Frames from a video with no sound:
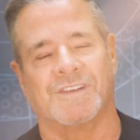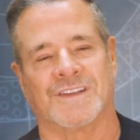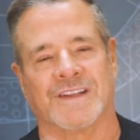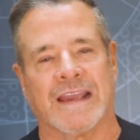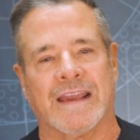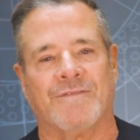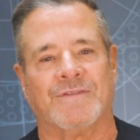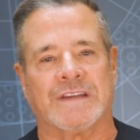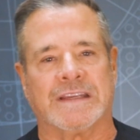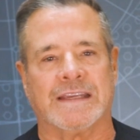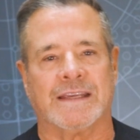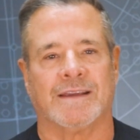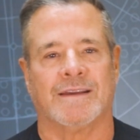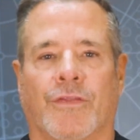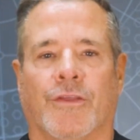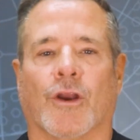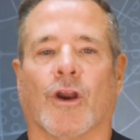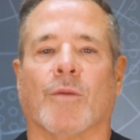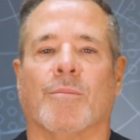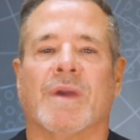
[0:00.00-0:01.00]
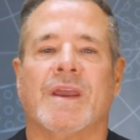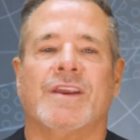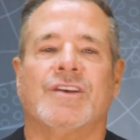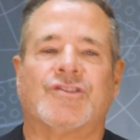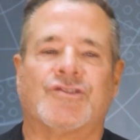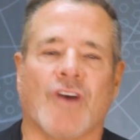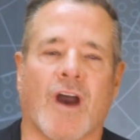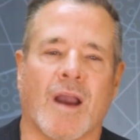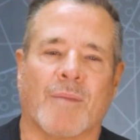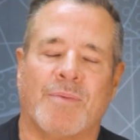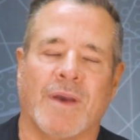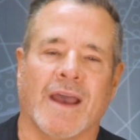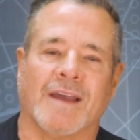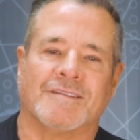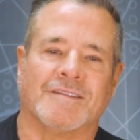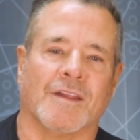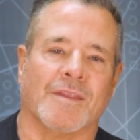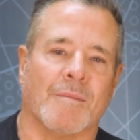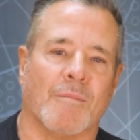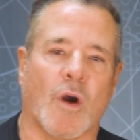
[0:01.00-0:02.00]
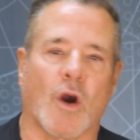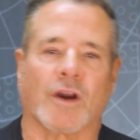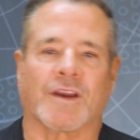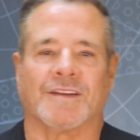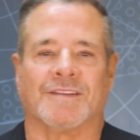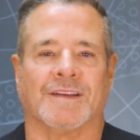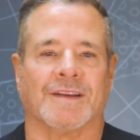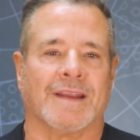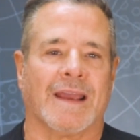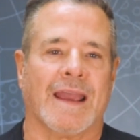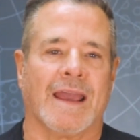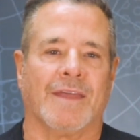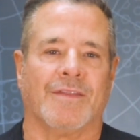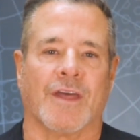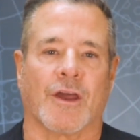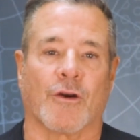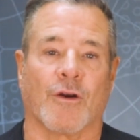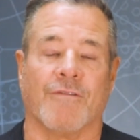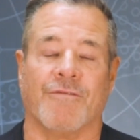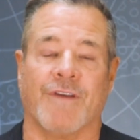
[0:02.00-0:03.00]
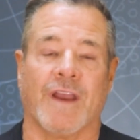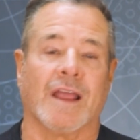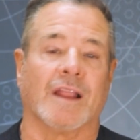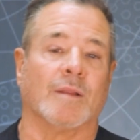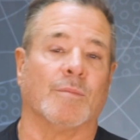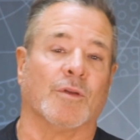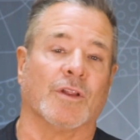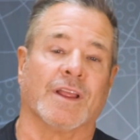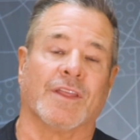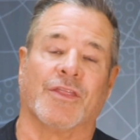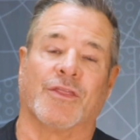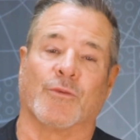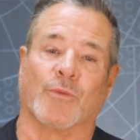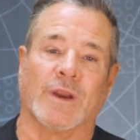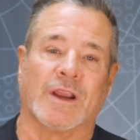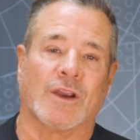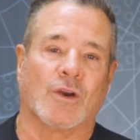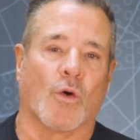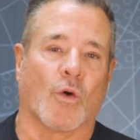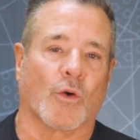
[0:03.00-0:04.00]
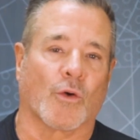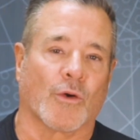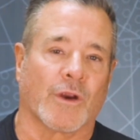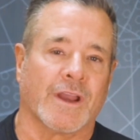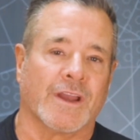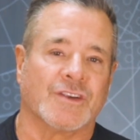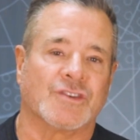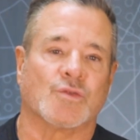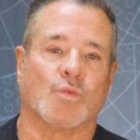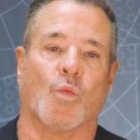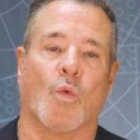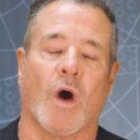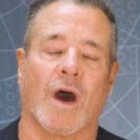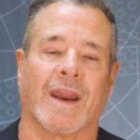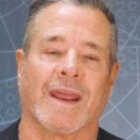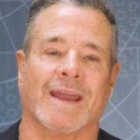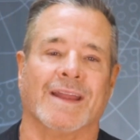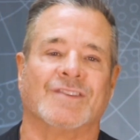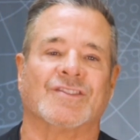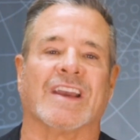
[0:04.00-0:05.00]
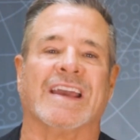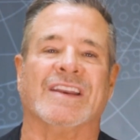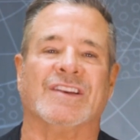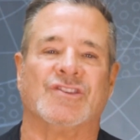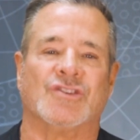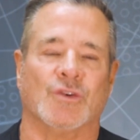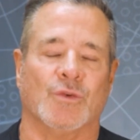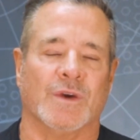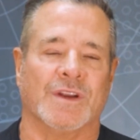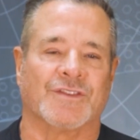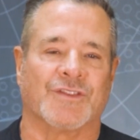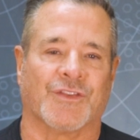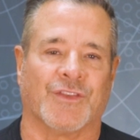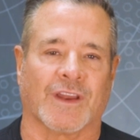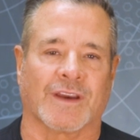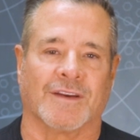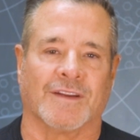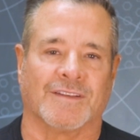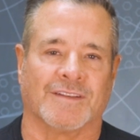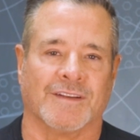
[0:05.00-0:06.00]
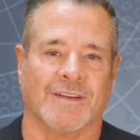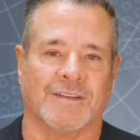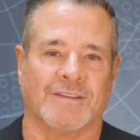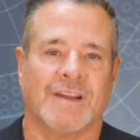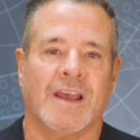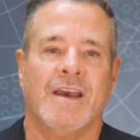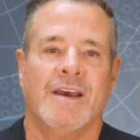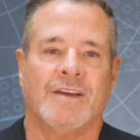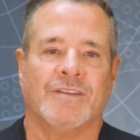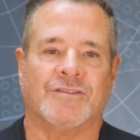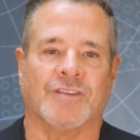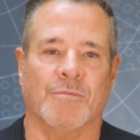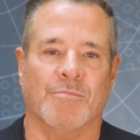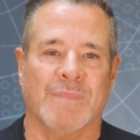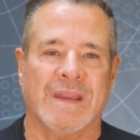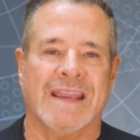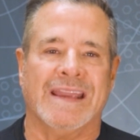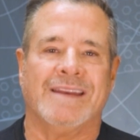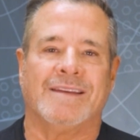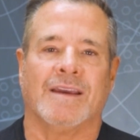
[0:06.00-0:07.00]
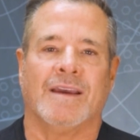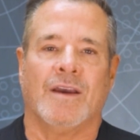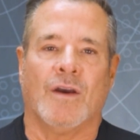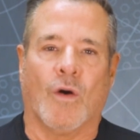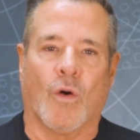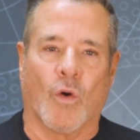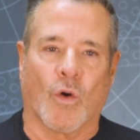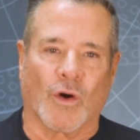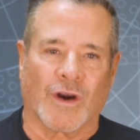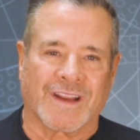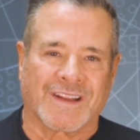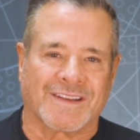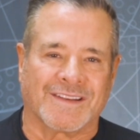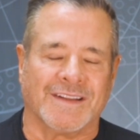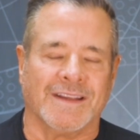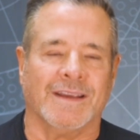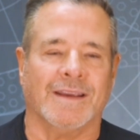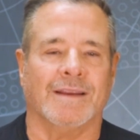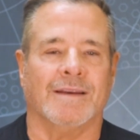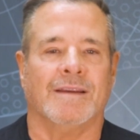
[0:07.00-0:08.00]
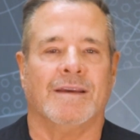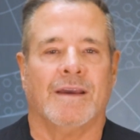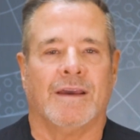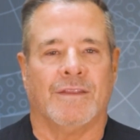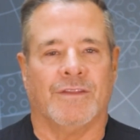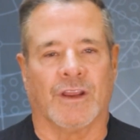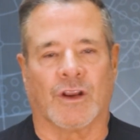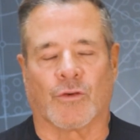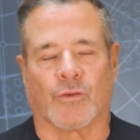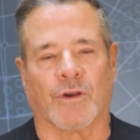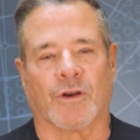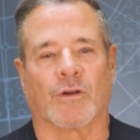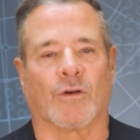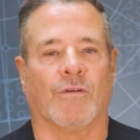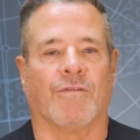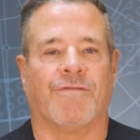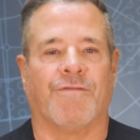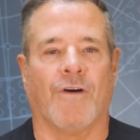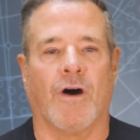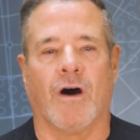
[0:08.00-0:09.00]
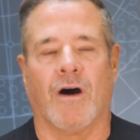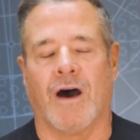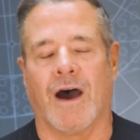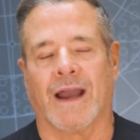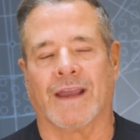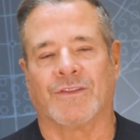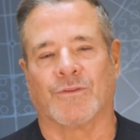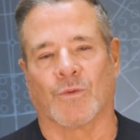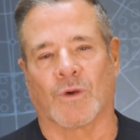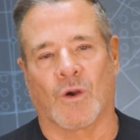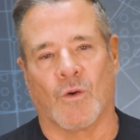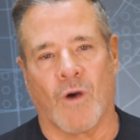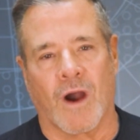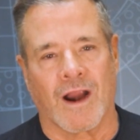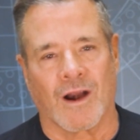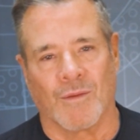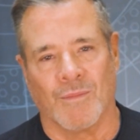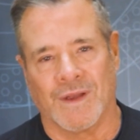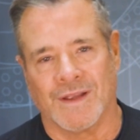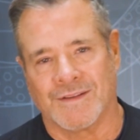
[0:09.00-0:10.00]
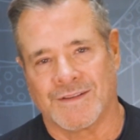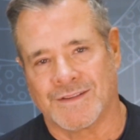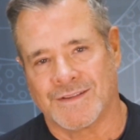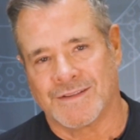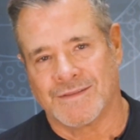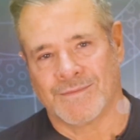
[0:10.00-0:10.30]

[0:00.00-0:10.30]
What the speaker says: safety. There are many shock pads on the market today that are available in 3/4 inch, 1 inch, and 2 inch thicknesses to meet or exceed the critical fall height requirements.